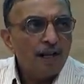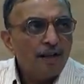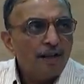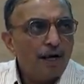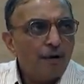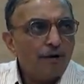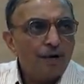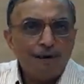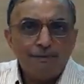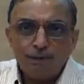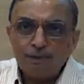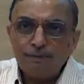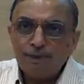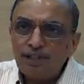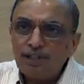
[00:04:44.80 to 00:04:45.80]
Now come
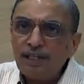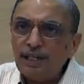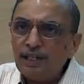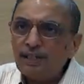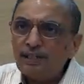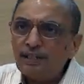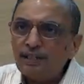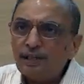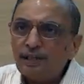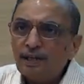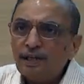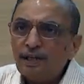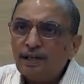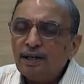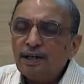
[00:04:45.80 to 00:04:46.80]
to machines
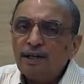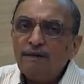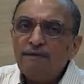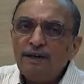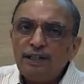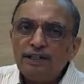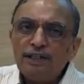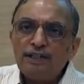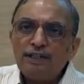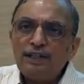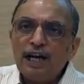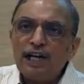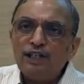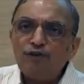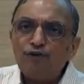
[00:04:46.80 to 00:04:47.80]
which
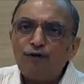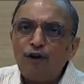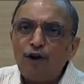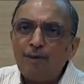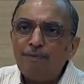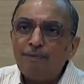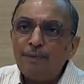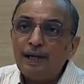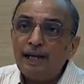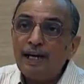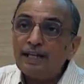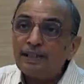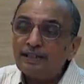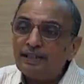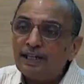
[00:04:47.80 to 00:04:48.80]
transform
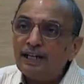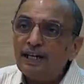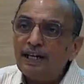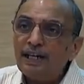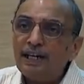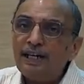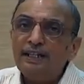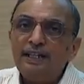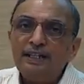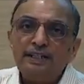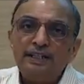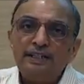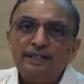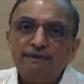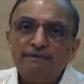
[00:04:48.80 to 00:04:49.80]
external
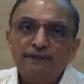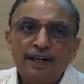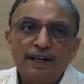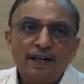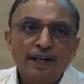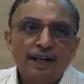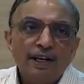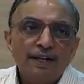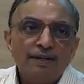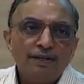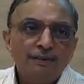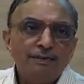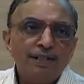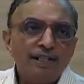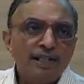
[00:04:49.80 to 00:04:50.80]
energy somewhere.
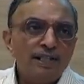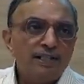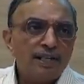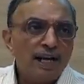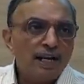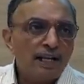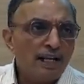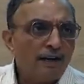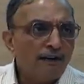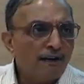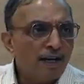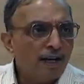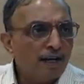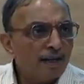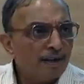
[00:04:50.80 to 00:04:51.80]
See, machines like
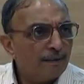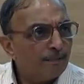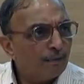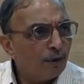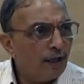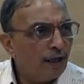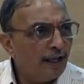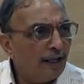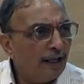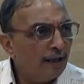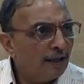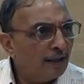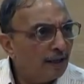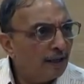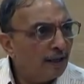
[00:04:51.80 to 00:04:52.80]
lever, pulley,
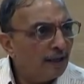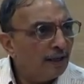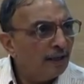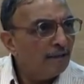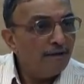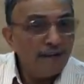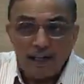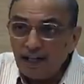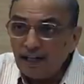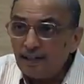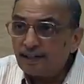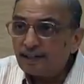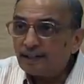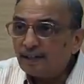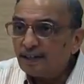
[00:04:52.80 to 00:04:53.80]

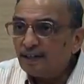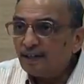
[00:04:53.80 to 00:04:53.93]
wheels,